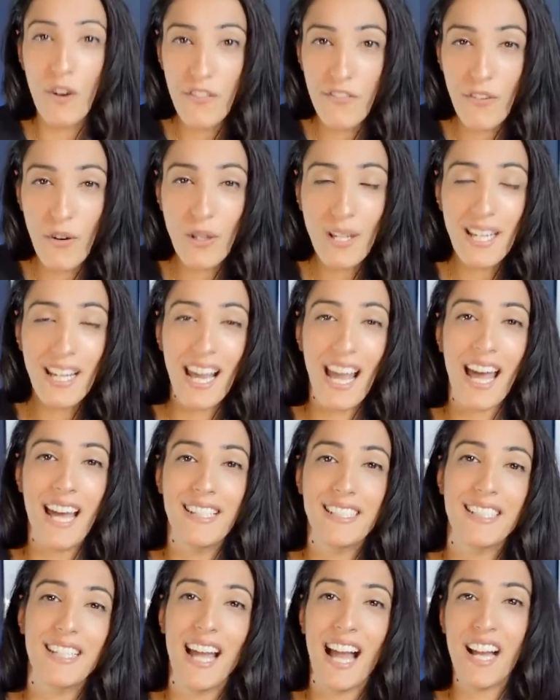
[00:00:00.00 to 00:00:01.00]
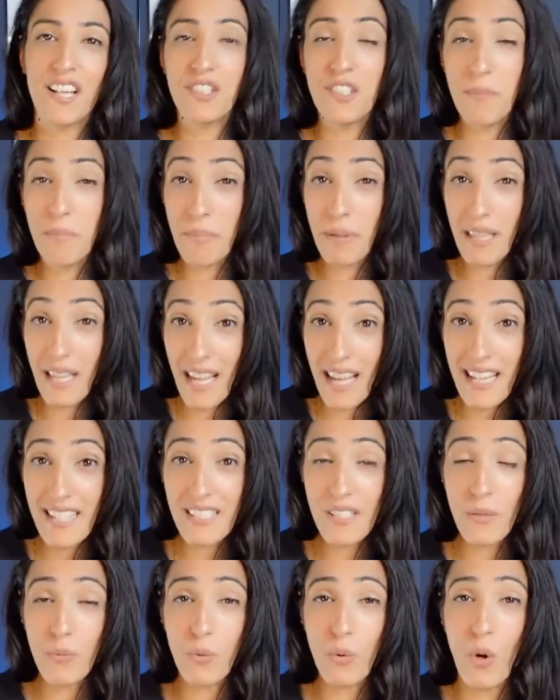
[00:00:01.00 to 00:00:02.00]
Well, folic acid actually
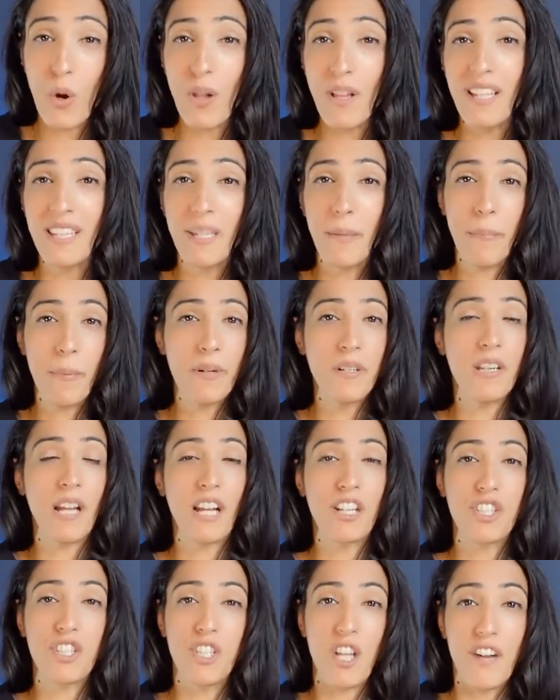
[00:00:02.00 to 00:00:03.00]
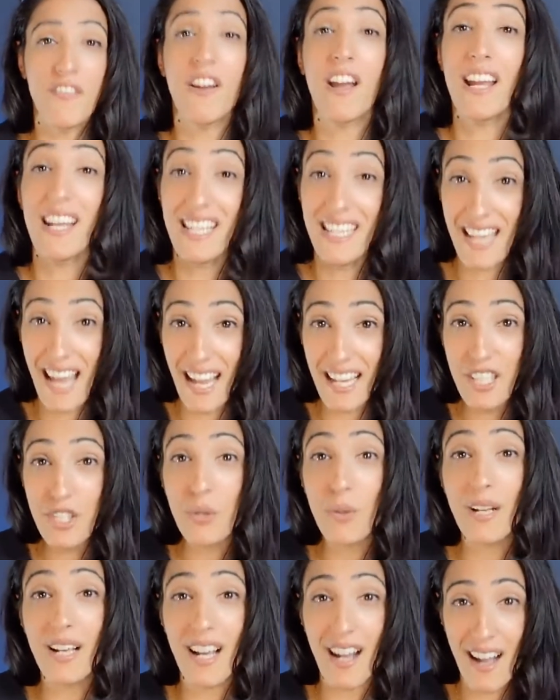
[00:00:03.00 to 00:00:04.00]
plays a role in the production of
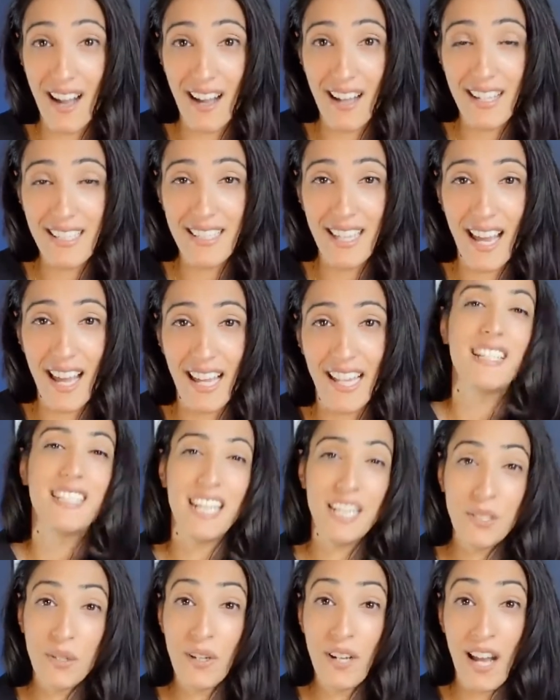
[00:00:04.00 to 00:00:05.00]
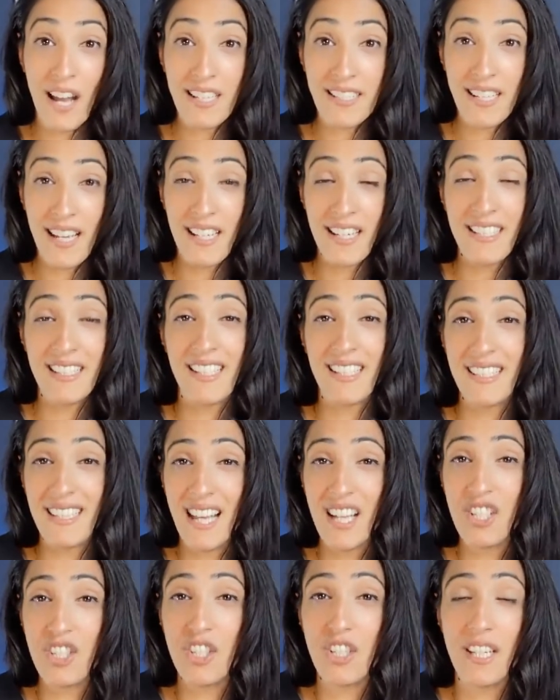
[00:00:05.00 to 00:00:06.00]
nitric oxide. Nitric oxide is
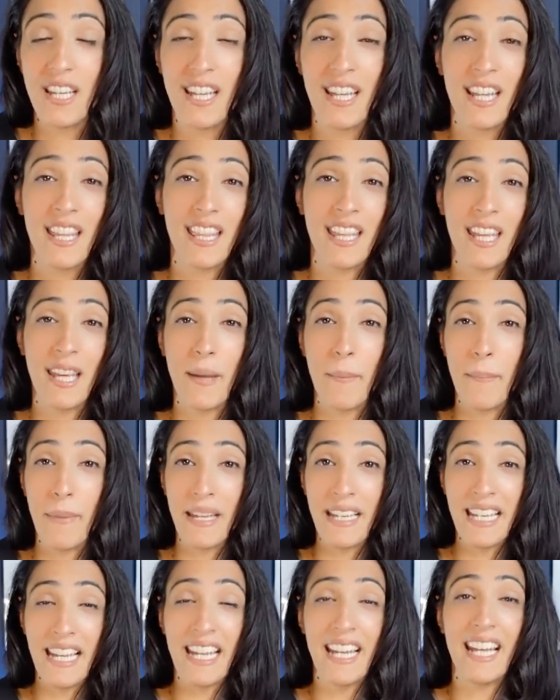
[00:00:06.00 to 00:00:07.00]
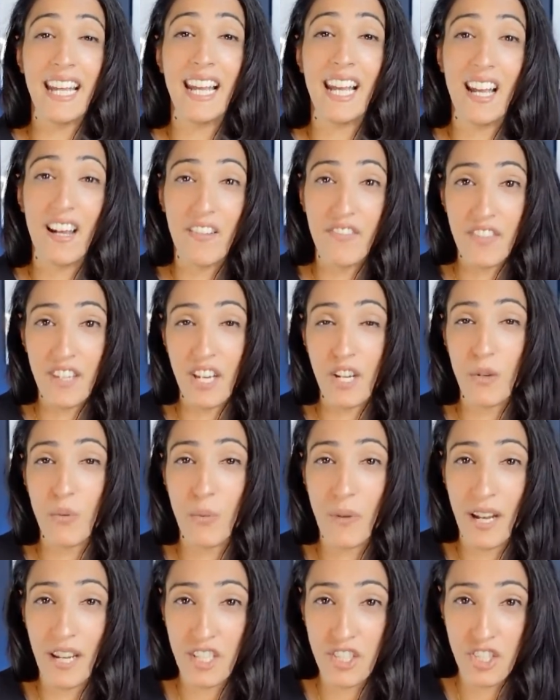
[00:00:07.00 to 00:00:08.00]
essentially the beginning of the
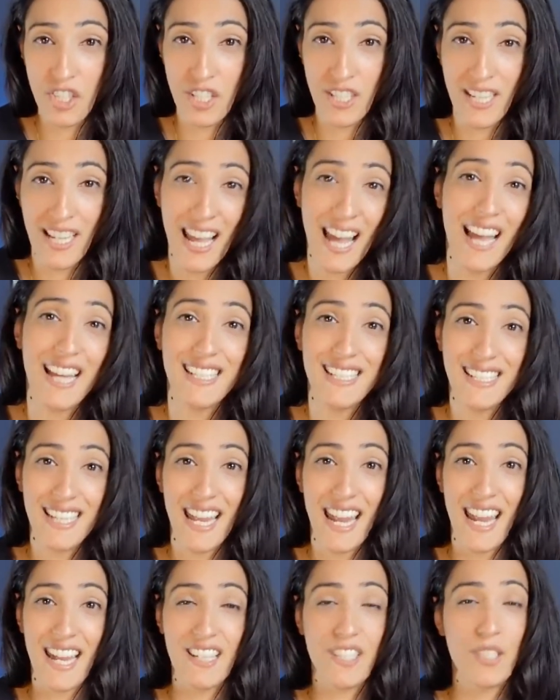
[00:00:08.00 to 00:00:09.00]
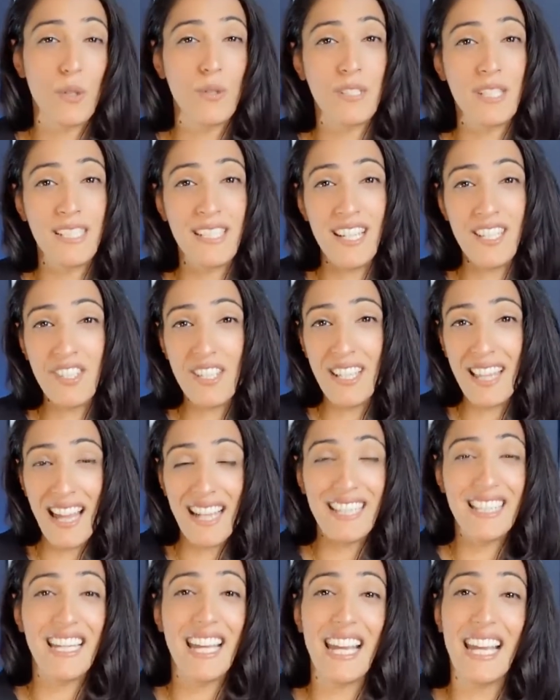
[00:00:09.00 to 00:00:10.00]
erection cascade. So it's essentially
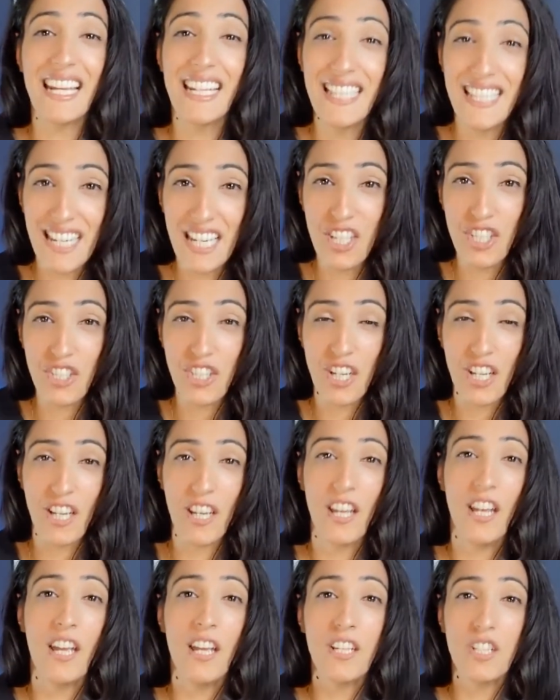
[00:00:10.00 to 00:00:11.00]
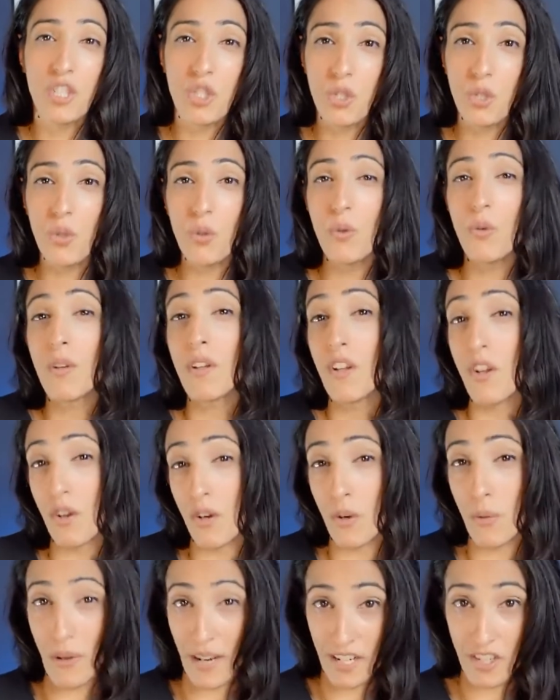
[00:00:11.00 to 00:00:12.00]
like the ignition to
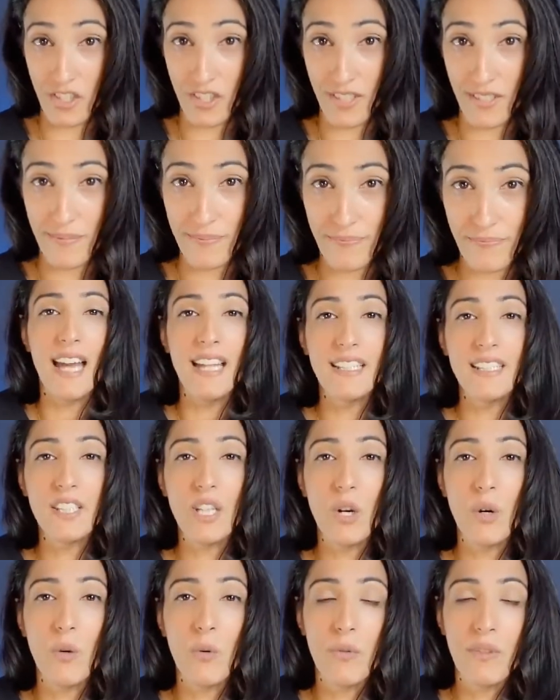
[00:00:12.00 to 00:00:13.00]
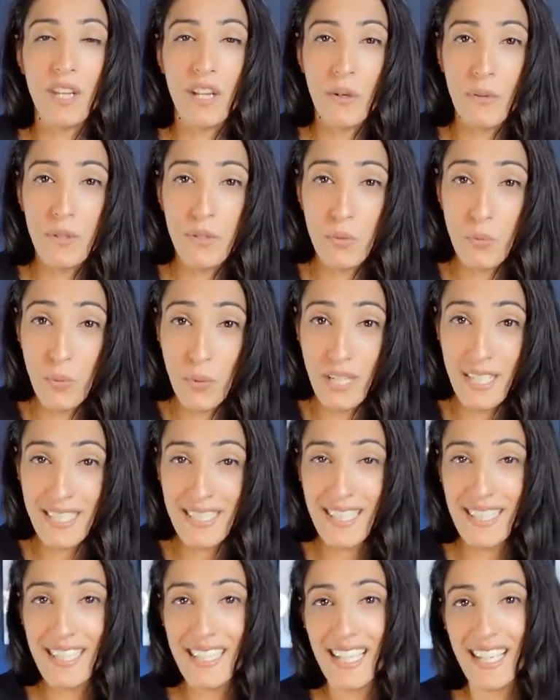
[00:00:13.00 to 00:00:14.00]
your erection. And so there was
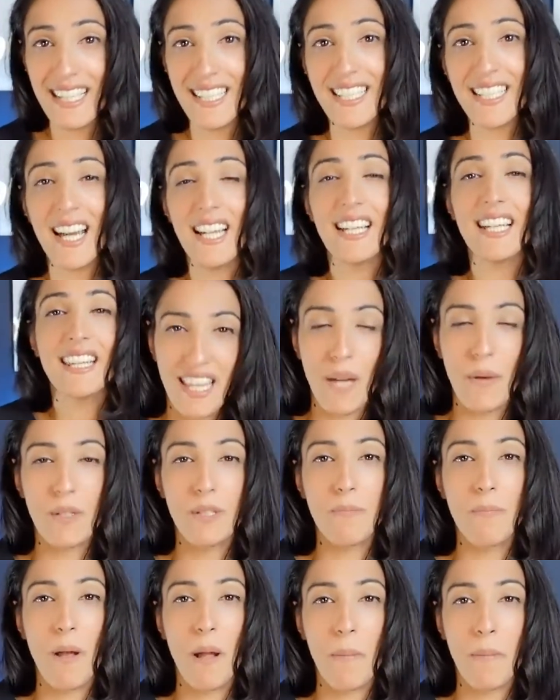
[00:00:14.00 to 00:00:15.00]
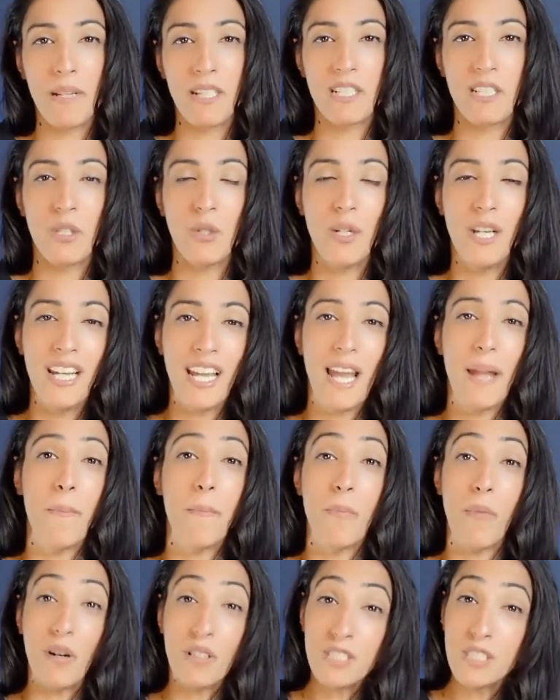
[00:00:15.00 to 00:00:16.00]
recently a study that was published looking at
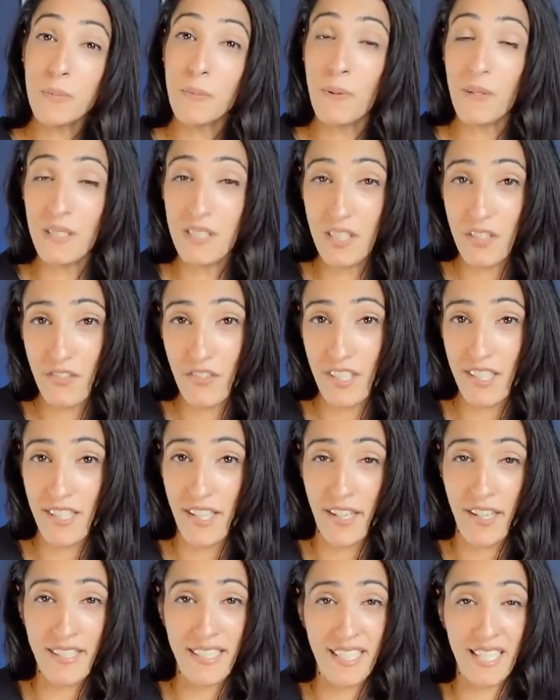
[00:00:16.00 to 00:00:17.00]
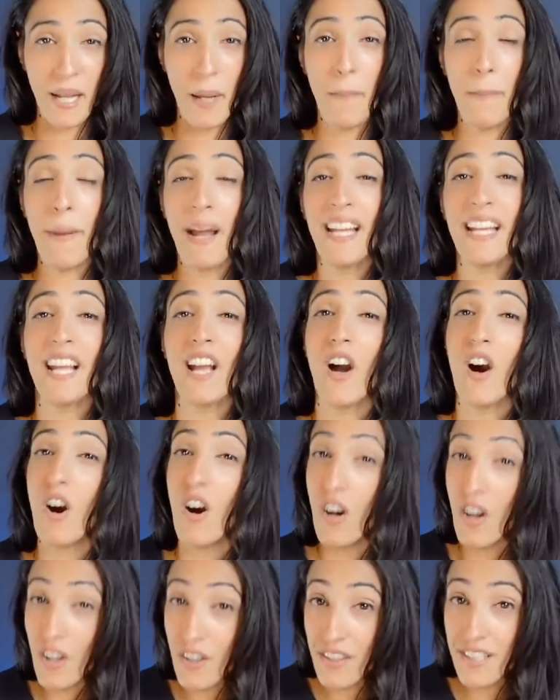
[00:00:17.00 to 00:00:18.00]
multiple different studies and combining
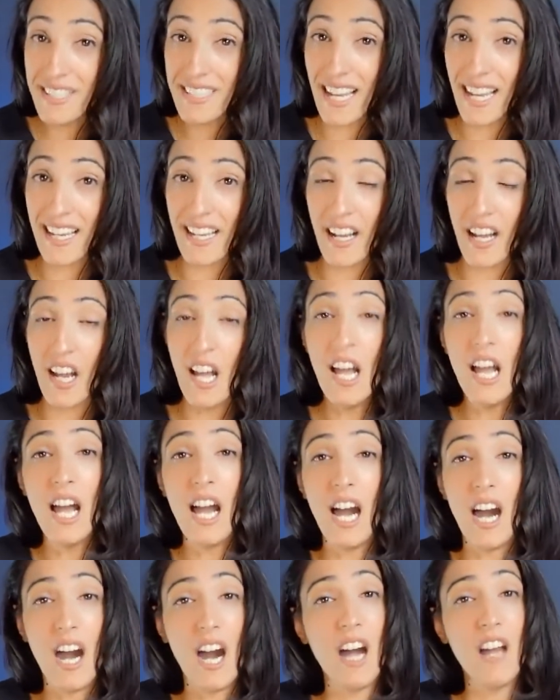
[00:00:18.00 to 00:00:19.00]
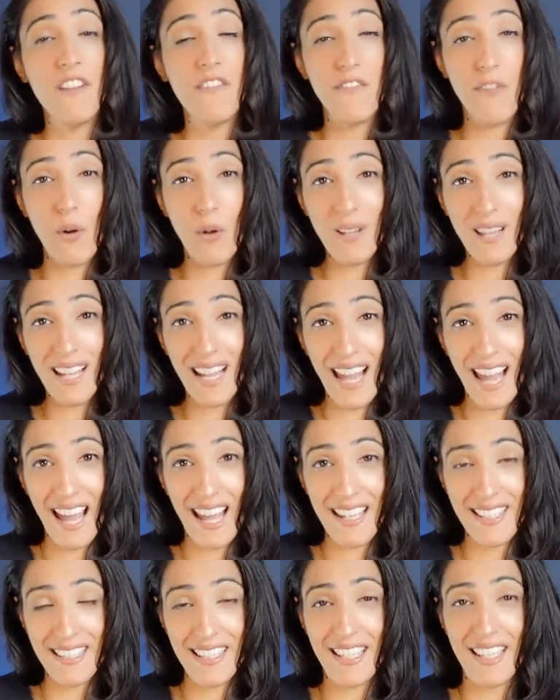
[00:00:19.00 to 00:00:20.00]
all the data on folic
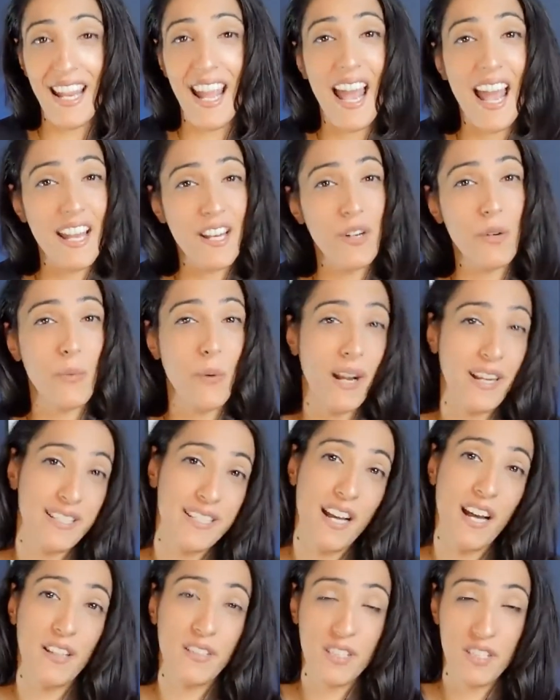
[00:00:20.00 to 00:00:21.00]
acid and erectile